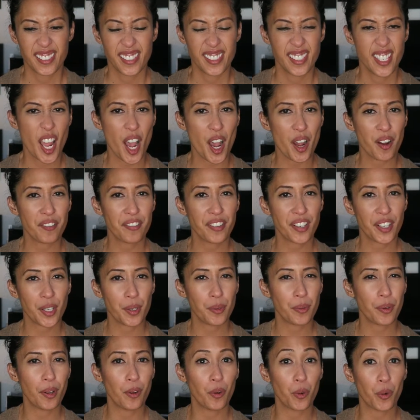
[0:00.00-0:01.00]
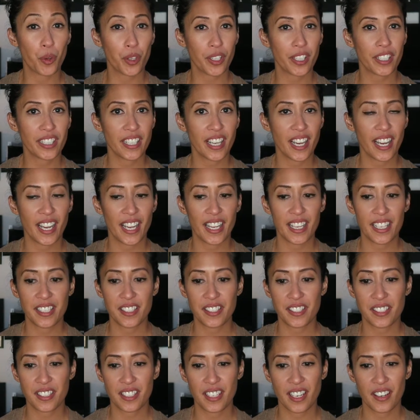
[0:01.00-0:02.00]
not very well
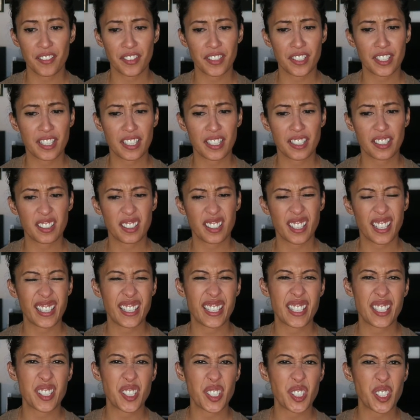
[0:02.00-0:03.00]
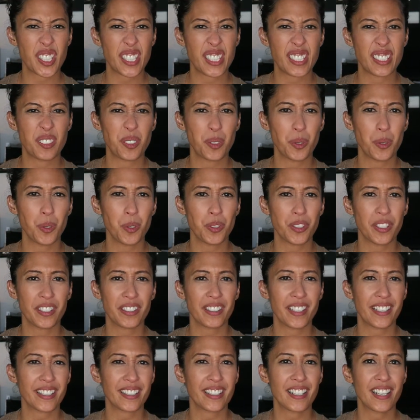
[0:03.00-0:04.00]
organized, and everything looked kind of dirty and old,
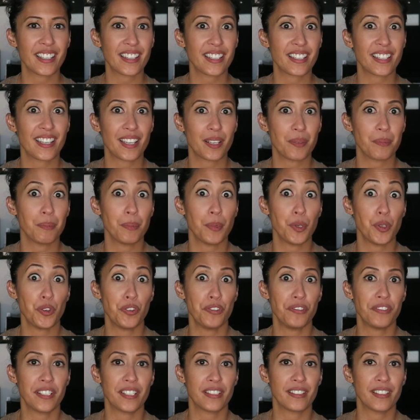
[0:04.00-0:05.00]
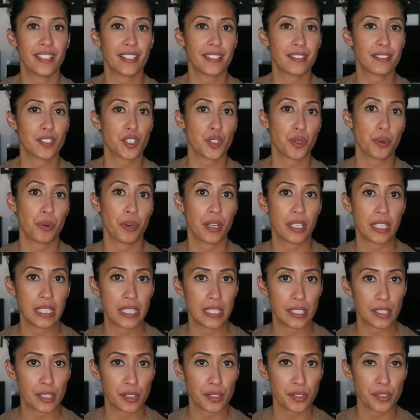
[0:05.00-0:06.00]
and like nothing had moved in like
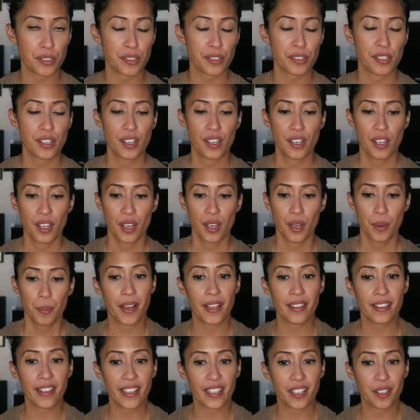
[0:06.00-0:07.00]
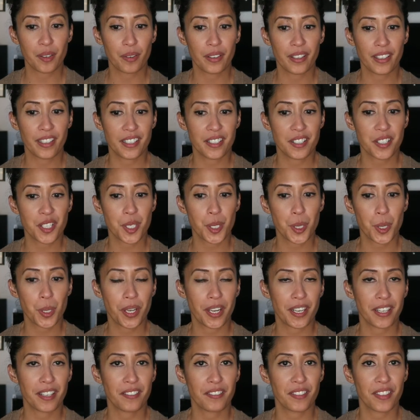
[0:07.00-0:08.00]
twenty years. I like going into
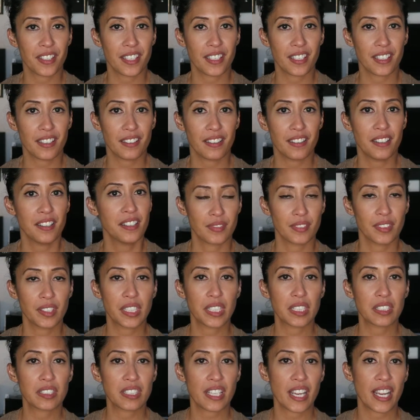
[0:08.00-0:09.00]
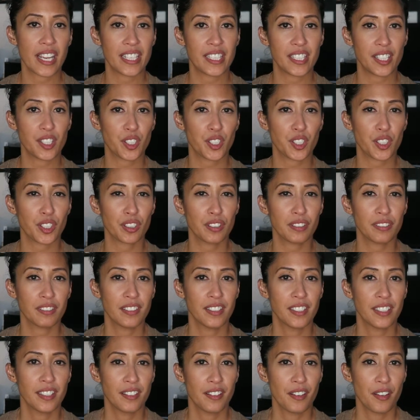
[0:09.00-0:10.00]
kind of the little tinier
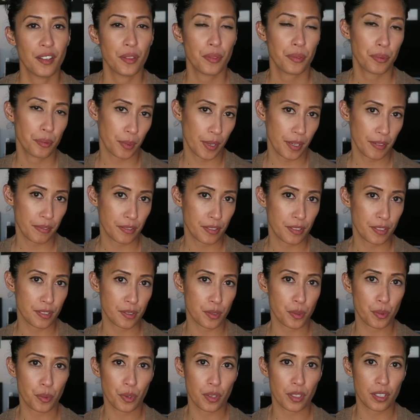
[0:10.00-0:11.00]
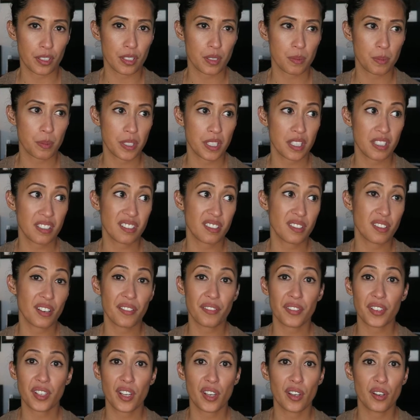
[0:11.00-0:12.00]
thrift stores because you
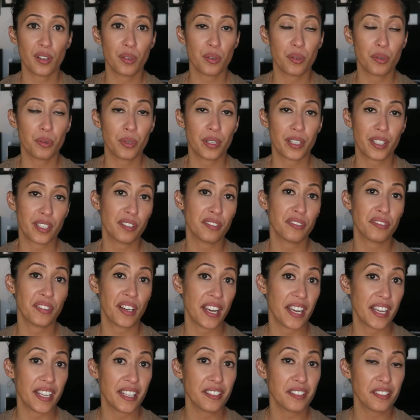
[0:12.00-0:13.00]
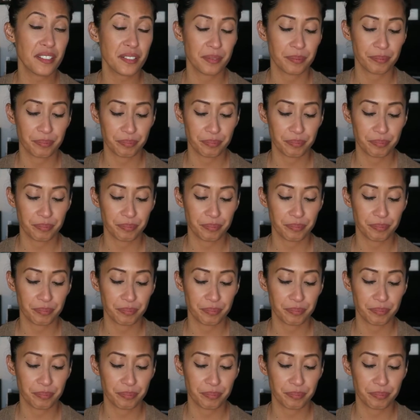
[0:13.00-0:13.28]
never know what you'll find.